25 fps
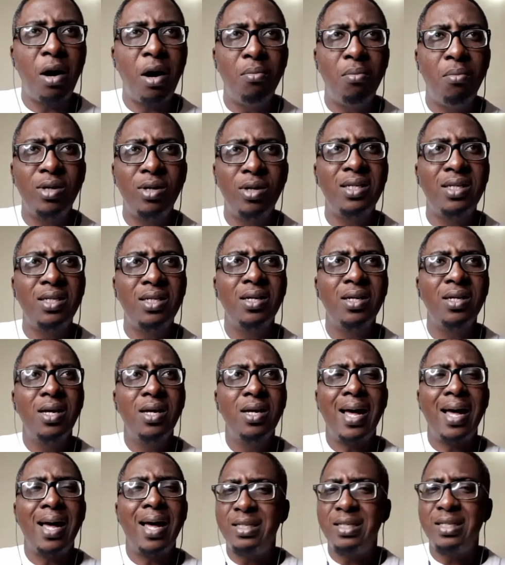money
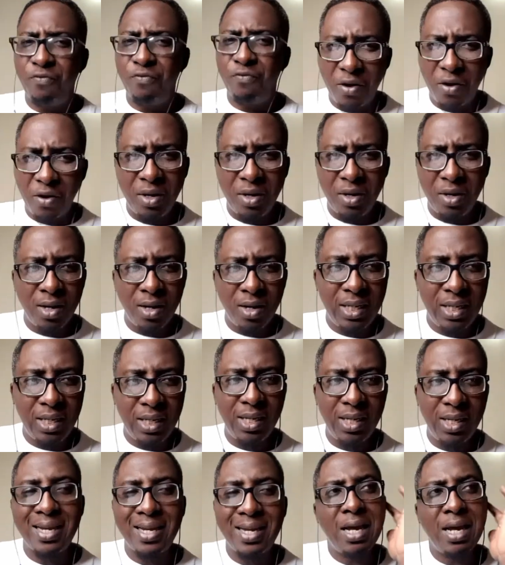at a very early age.
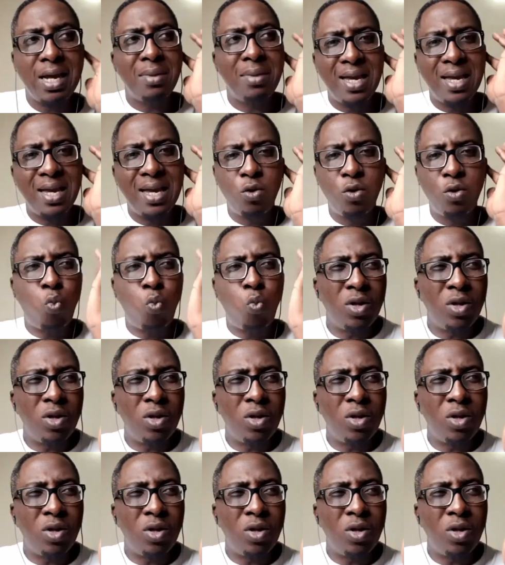And I'm like, what's